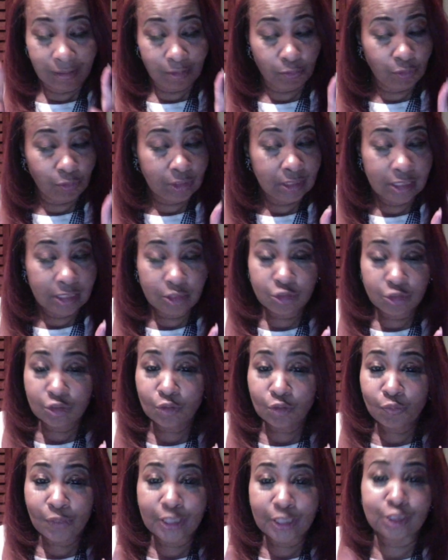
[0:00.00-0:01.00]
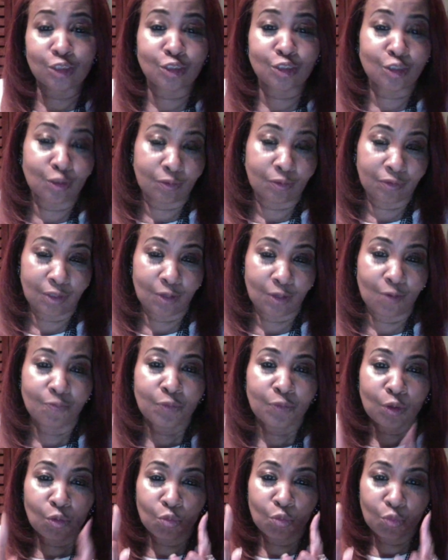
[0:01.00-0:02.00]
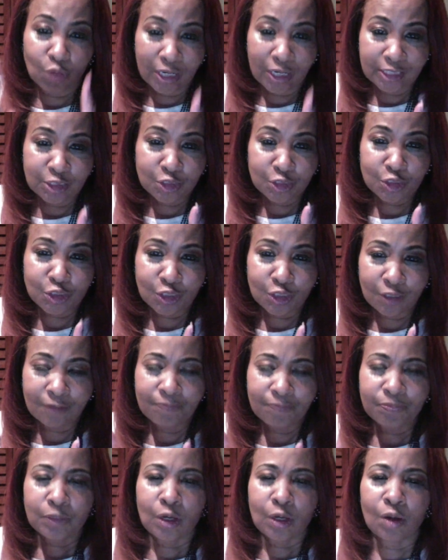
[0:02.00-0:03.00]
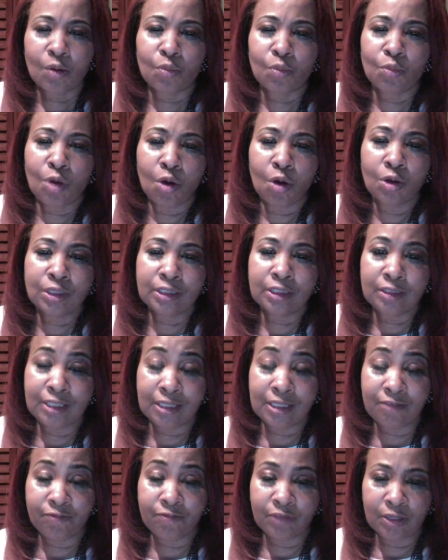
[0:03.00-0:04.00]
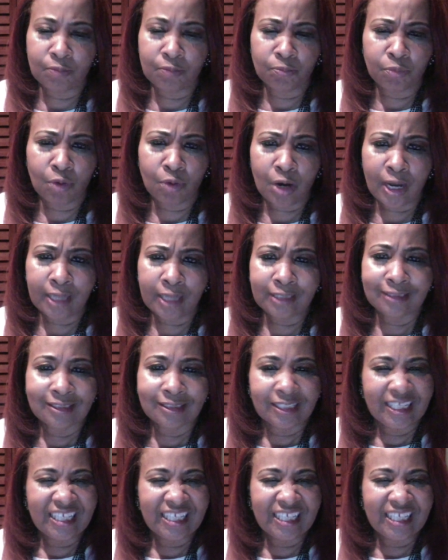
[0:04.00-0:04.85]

We need you to register though. Register on Eventbrite.